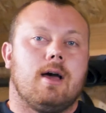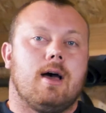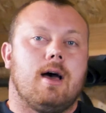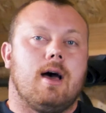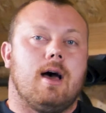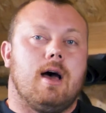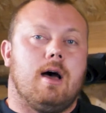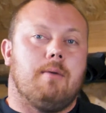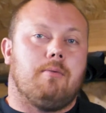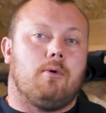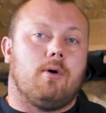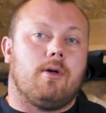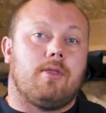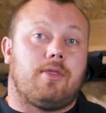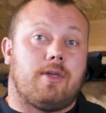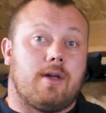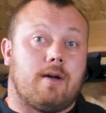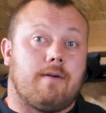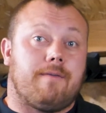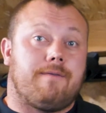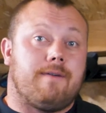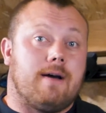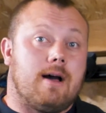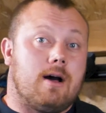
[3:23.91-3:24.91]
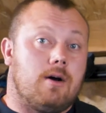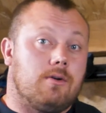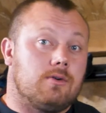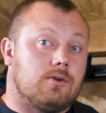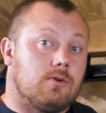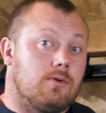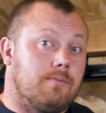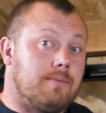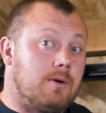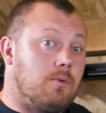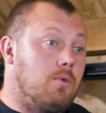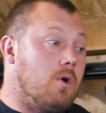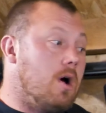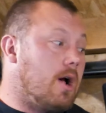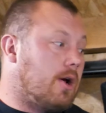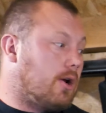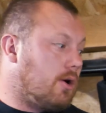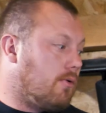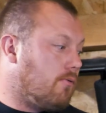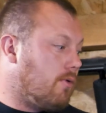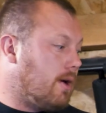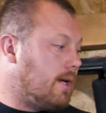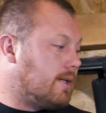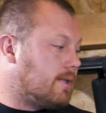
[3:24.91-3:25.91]
But one thing I found, or I've been
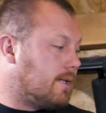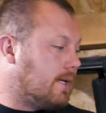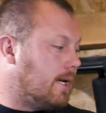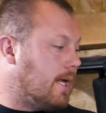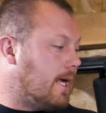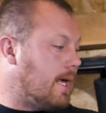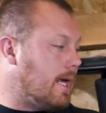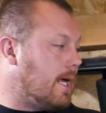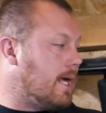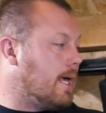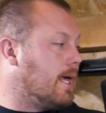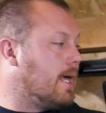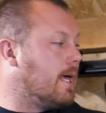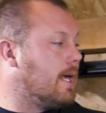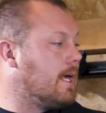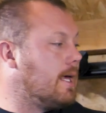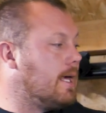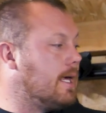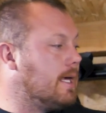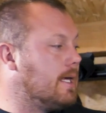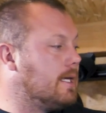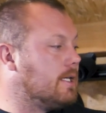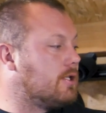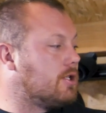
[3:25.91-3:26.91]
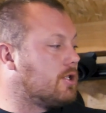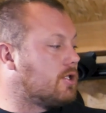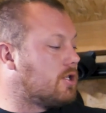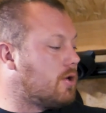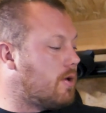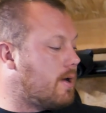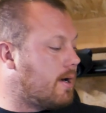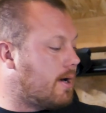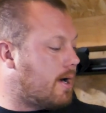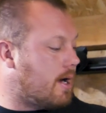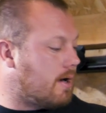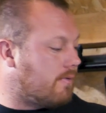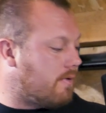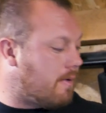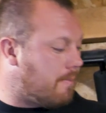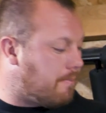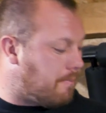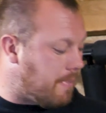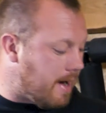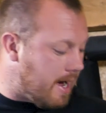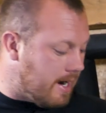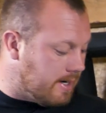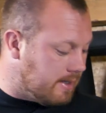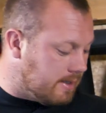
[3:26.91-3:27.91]
working on recently, is just doing kind of
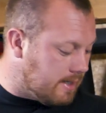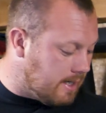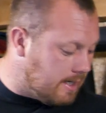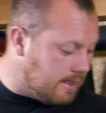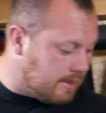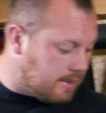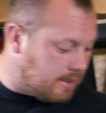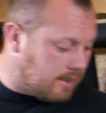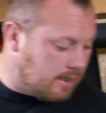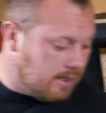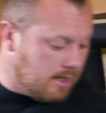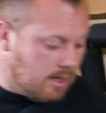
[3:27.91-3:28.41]
a banded